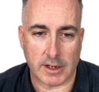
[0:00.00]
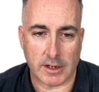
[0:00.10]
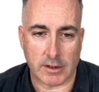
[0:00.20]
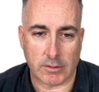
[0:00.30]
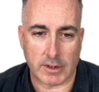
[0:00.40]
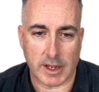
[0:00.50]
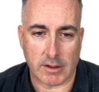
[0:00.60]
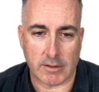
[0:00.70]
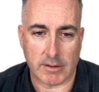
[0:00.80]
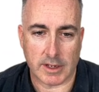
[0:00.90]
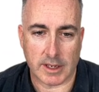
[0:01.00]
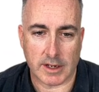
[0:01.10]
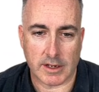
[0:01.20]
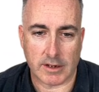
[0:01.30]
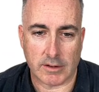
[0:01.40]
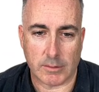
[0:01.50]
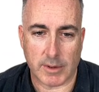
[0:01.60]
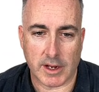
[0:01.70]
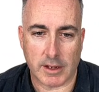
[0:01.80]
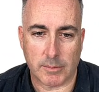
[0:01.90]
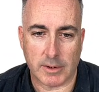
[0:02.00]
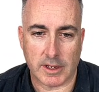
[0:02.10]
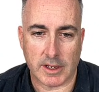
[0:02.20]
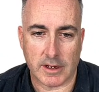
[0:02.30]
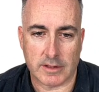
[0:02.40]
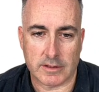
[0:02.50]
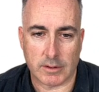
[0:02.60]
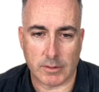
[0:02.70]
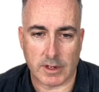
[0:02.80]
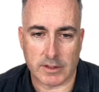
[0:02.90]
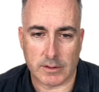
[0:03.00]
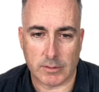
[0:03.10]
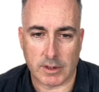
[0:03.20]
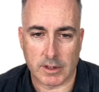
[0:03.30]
it'll go down again, it'll go back up again, and so on and so on.